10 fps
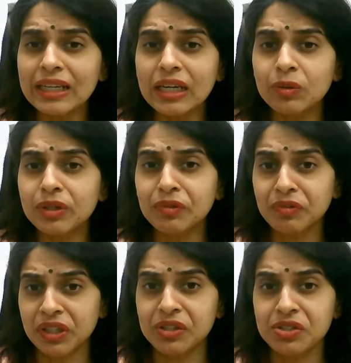now that we've
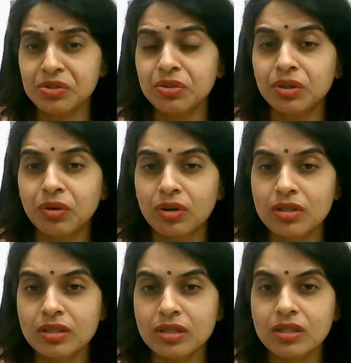understood the
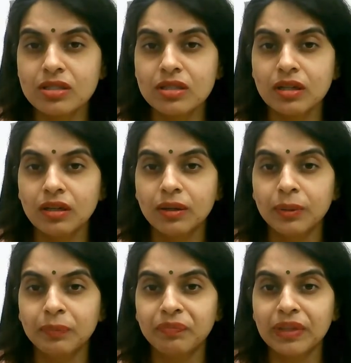causes,
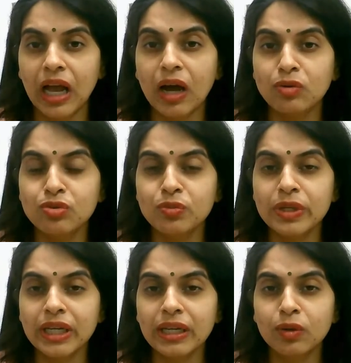how do
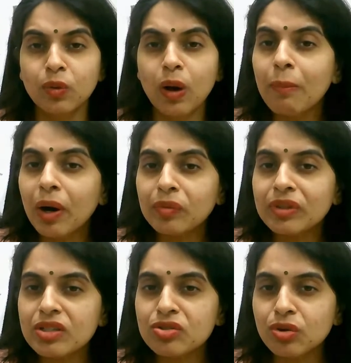we go about
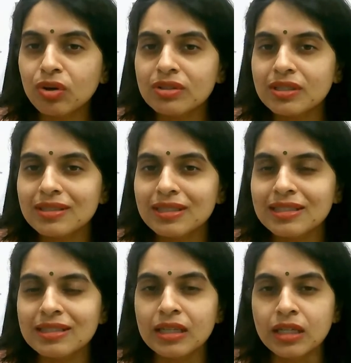these causes
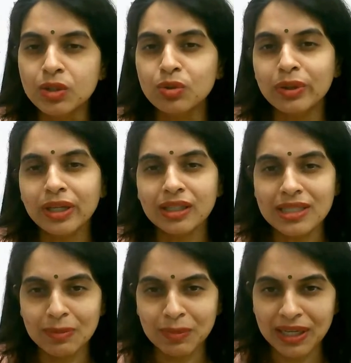is doing a
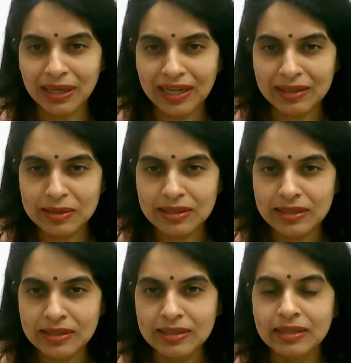semen
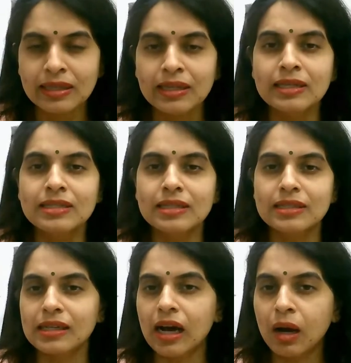analysis,
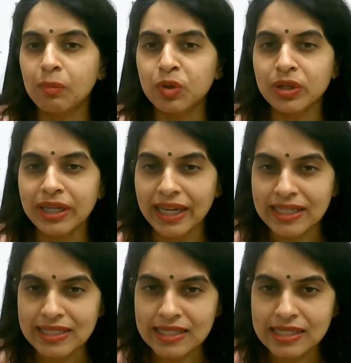certain hormone
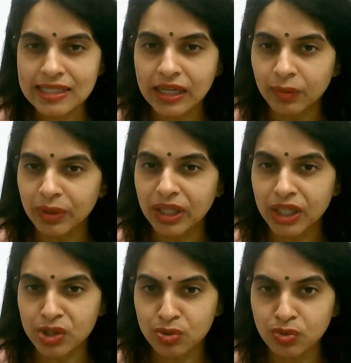tests that we
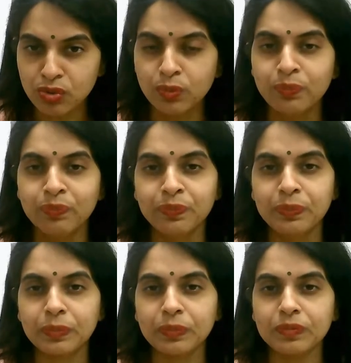can do,
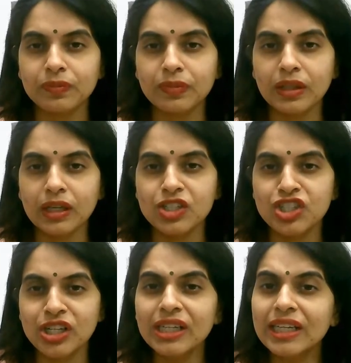
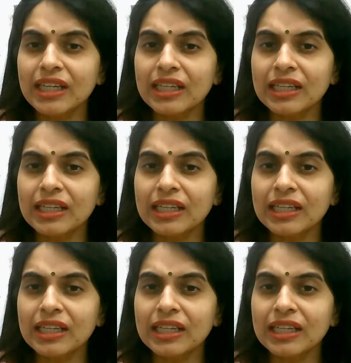genetic